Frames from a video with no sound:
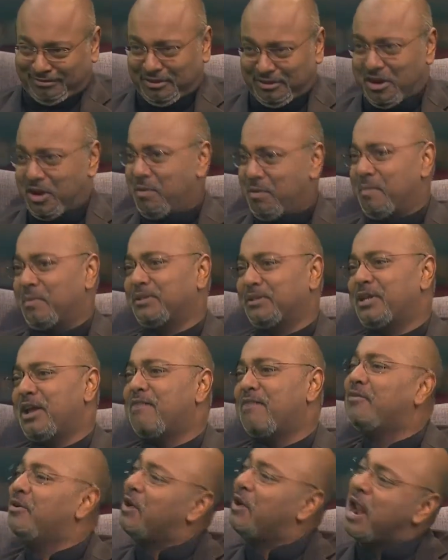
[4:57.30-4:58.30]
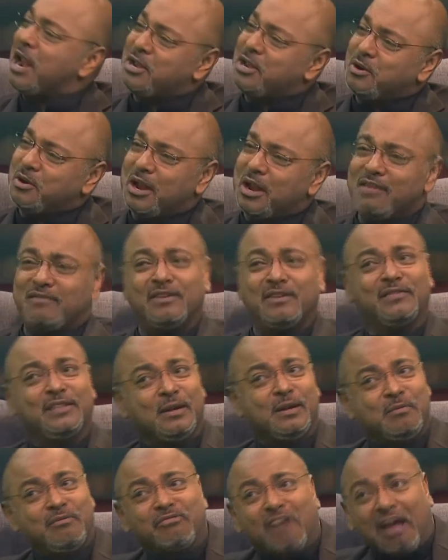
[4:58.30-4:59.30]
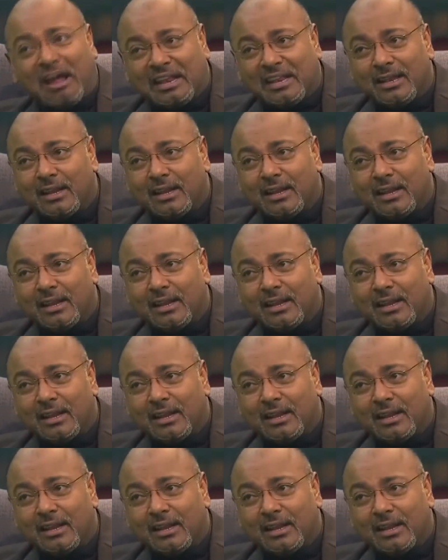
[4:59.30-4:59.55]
A lot of people say, have a good attitude in life and everything will be fine.